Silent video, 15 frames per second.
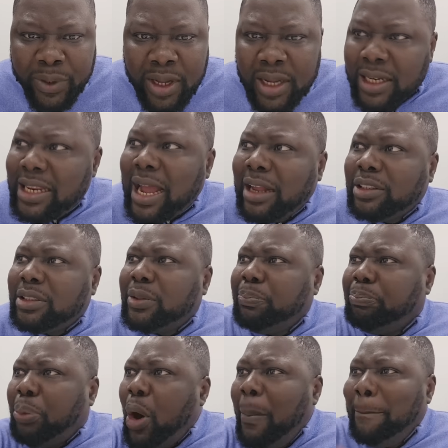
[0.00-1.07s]
They are
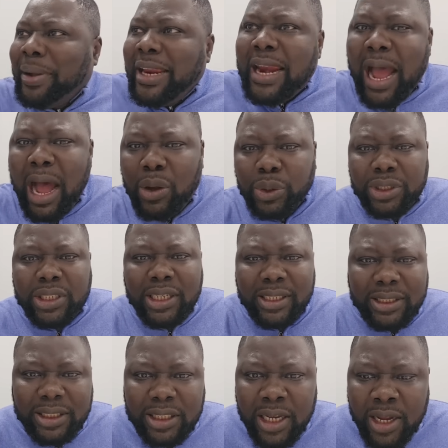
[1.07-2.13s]
bombing
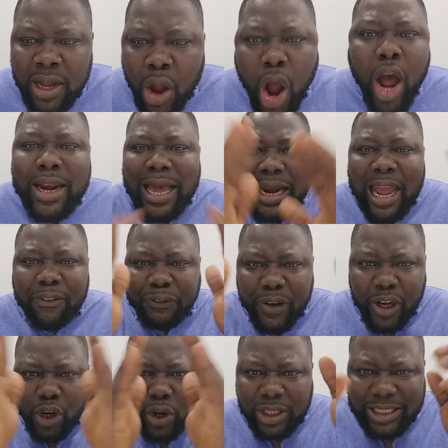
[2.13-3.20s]
houses, unaliving
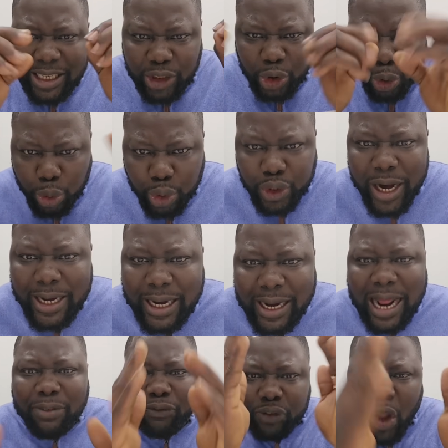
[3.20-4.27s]
innocent children that
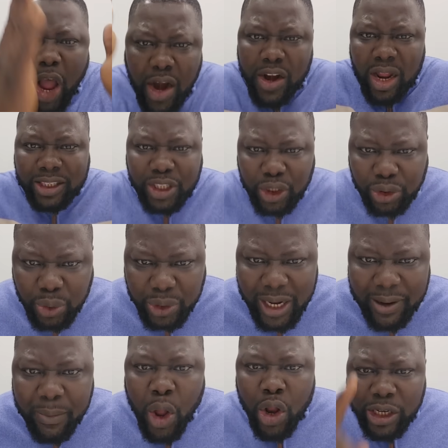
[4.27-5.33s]
have done nothing to
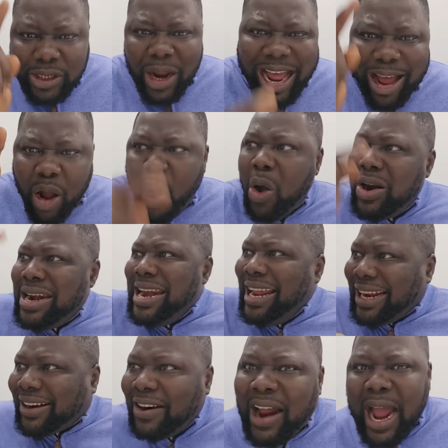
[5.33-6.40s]
them. Their only
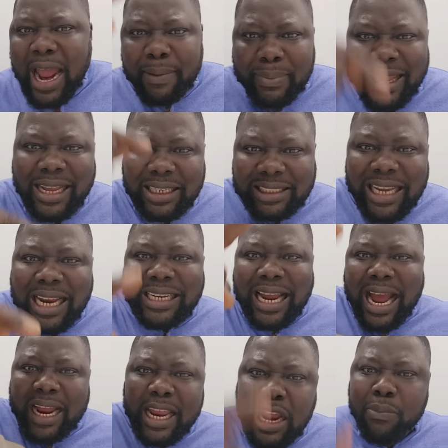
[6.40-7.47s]
crime is that they
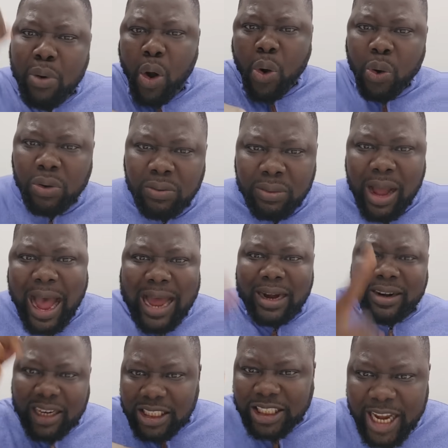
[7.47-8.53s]
are Igbo and
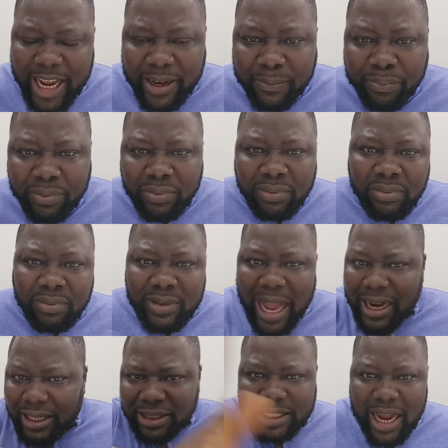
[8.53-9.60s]
Christian. That
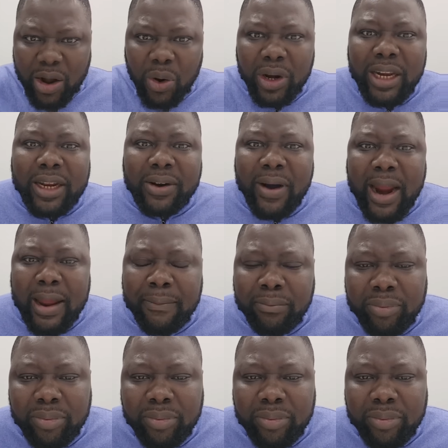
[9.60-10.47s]
is their only crime.